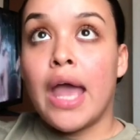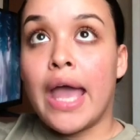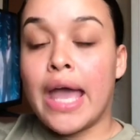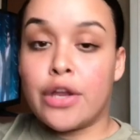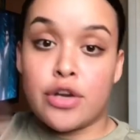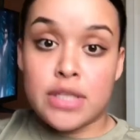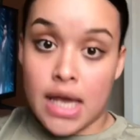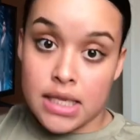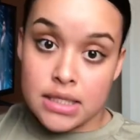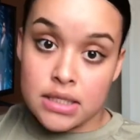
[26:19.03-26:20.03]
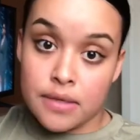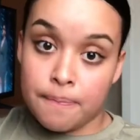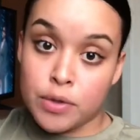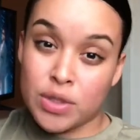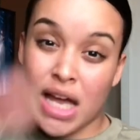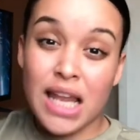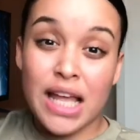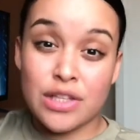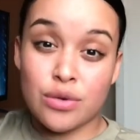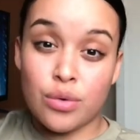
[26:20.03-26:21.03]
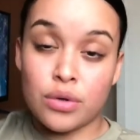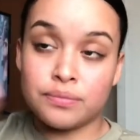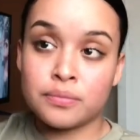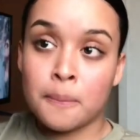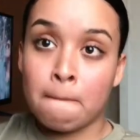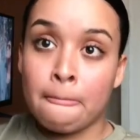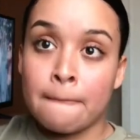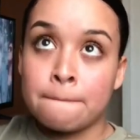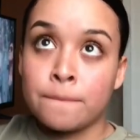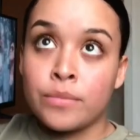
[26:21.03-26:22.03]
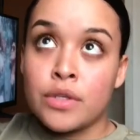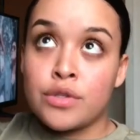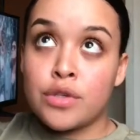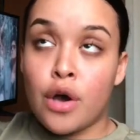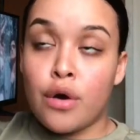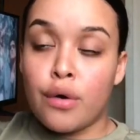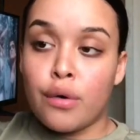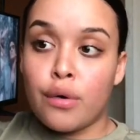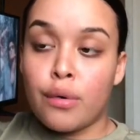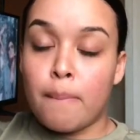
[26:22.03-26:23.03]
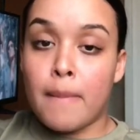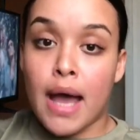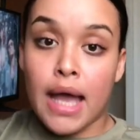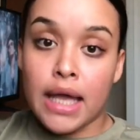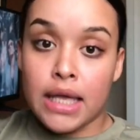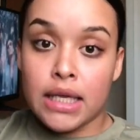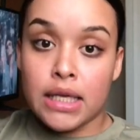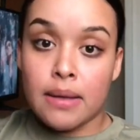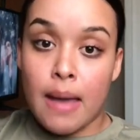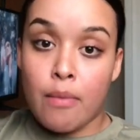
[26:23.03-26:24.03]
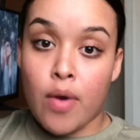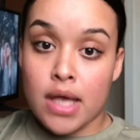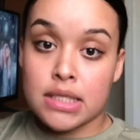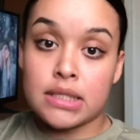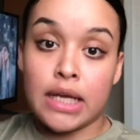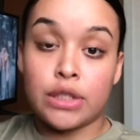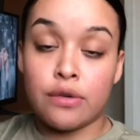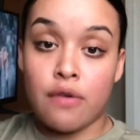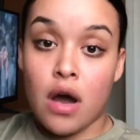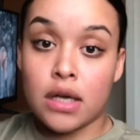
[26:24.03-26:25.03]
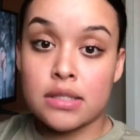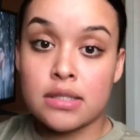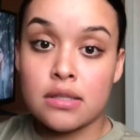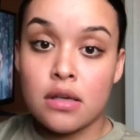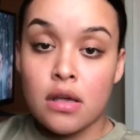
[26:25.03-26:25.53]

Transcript: and your tests. So it's kind of like school. So my MOS is 92 flocks.